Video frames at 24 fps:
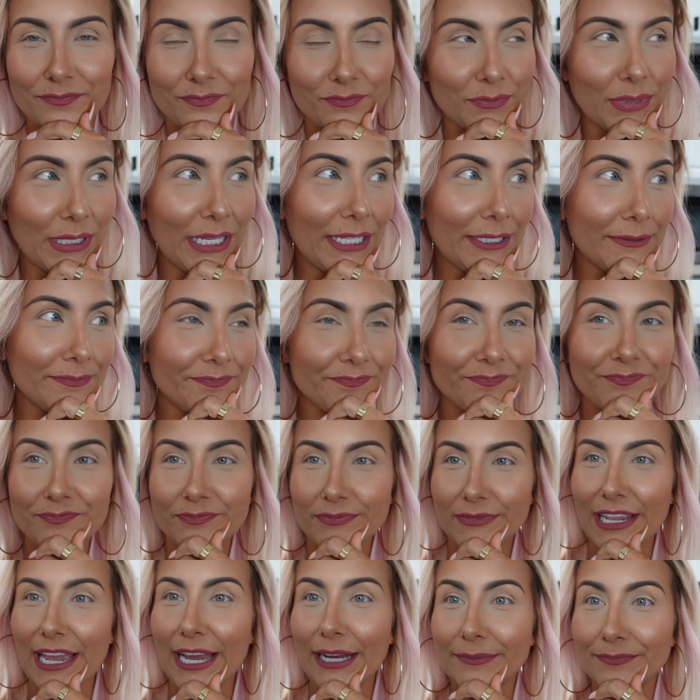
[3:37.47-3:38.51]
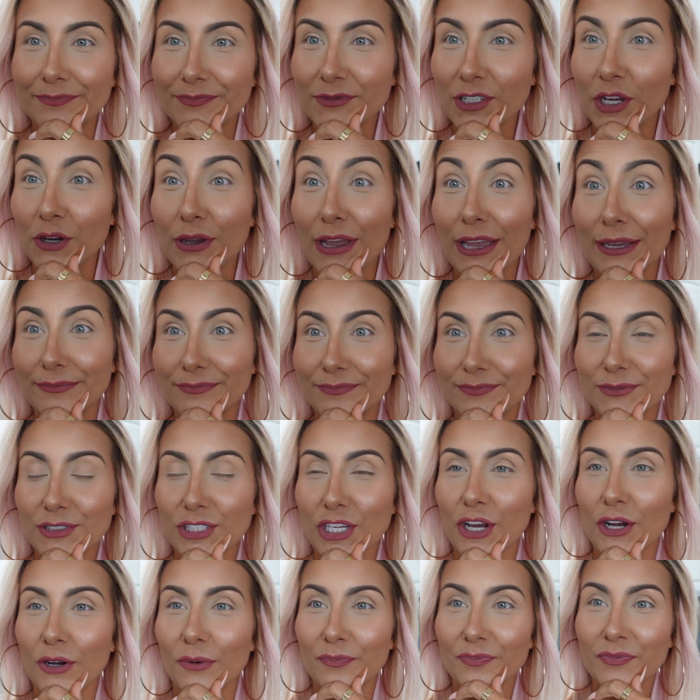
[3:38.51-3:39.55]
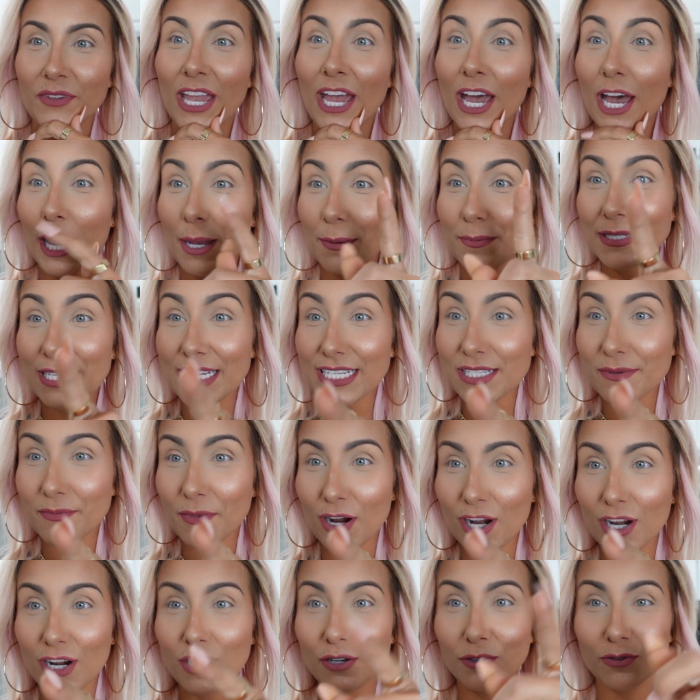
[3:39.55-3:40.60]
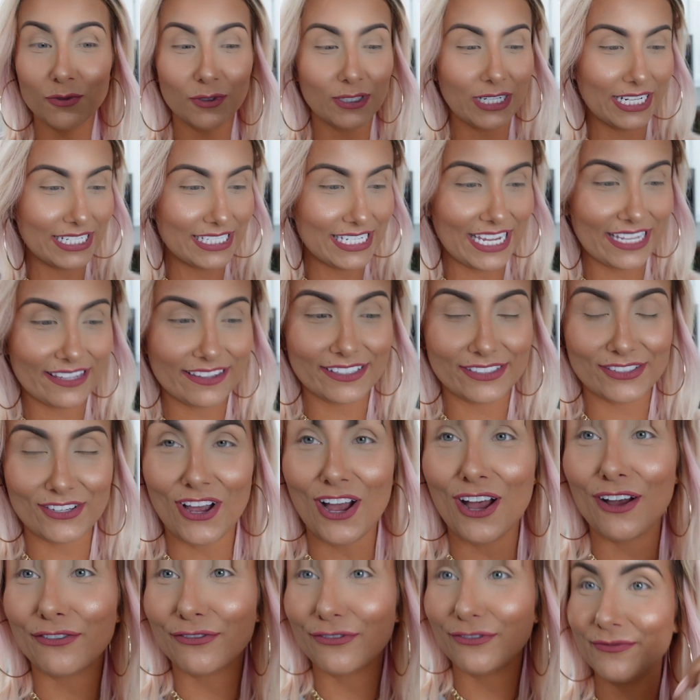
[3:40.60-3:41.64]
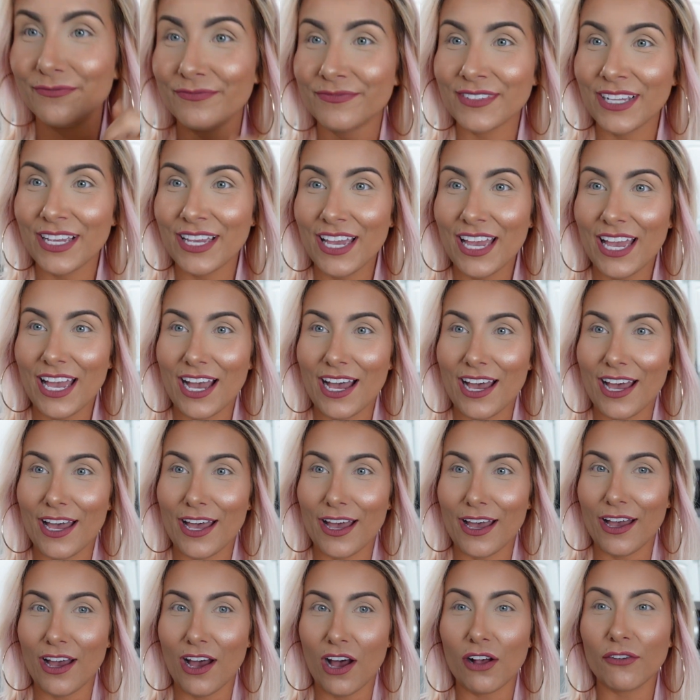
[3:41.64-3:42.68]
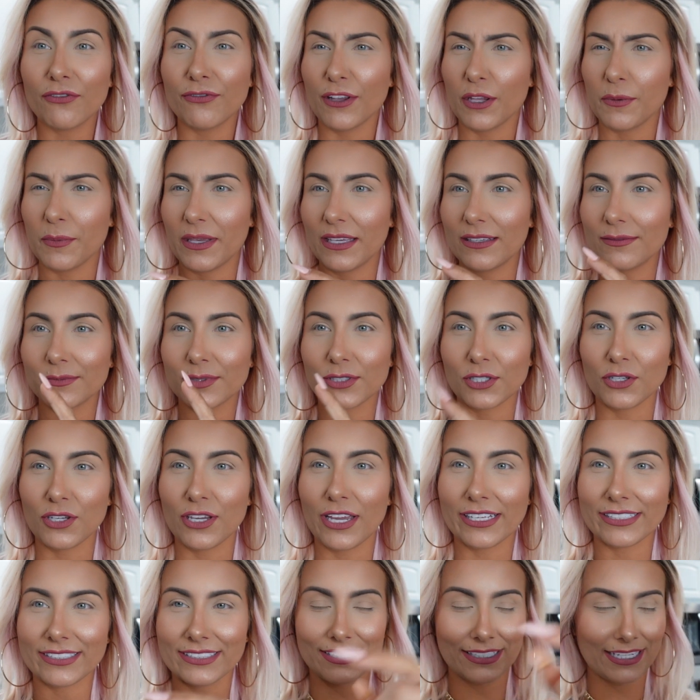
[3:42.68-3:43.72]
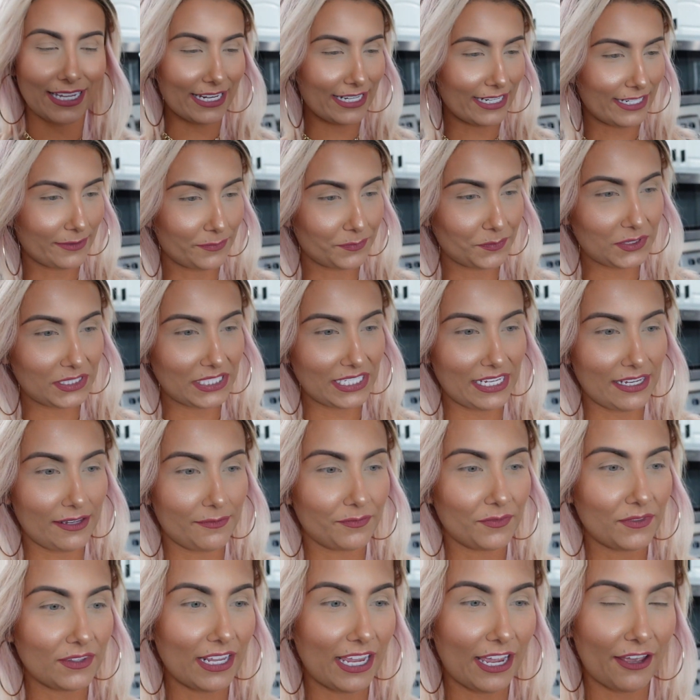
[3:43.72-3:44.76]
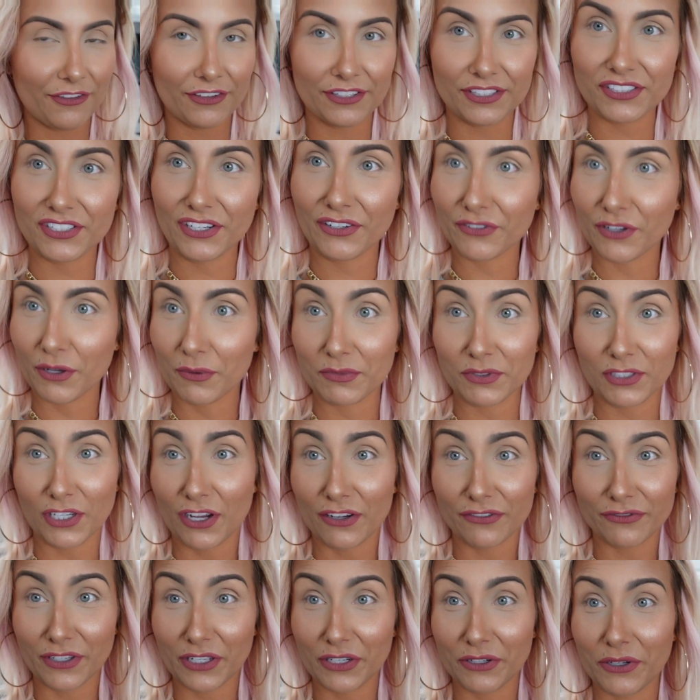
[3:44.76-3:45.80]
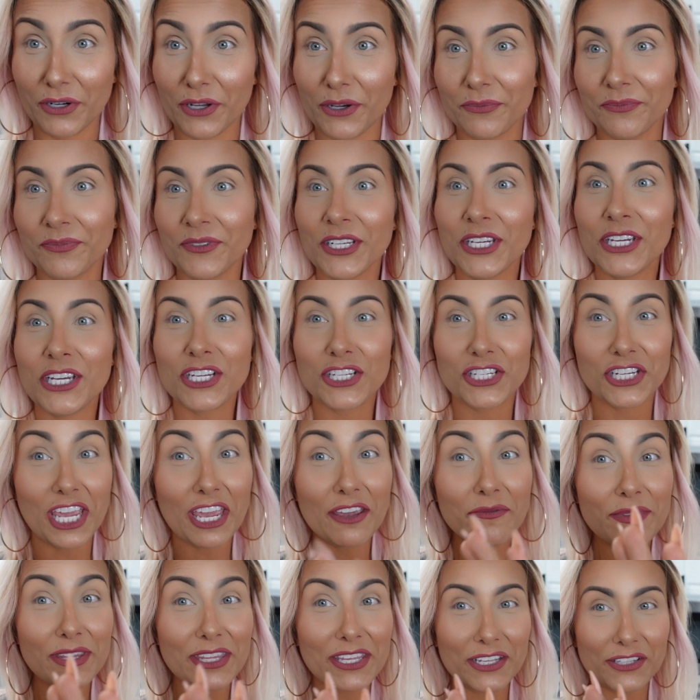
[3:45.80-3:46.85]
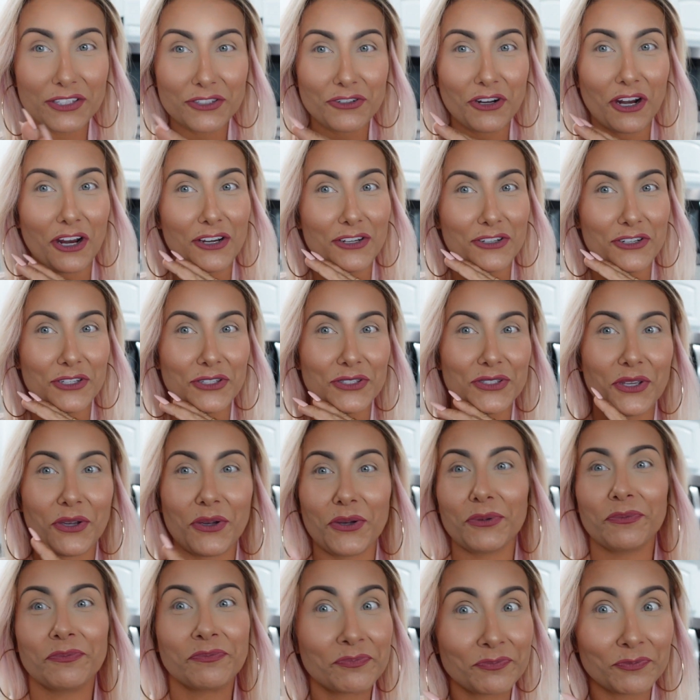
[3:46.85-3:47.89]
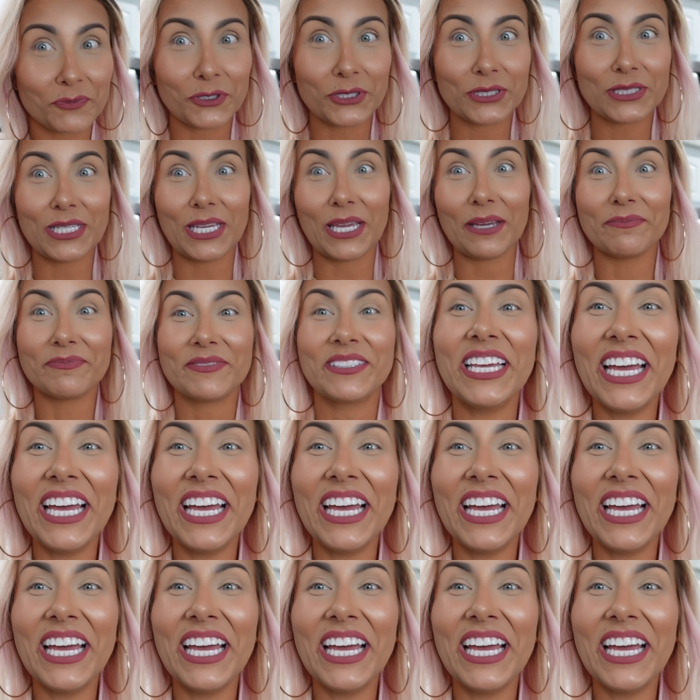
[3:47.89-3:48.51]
But yeah, okay. So update tomorrow when I take this off. I'll film it so you guys can kind of see how this stuff comes off. I don't know. She gave me the instructions, so we'll see.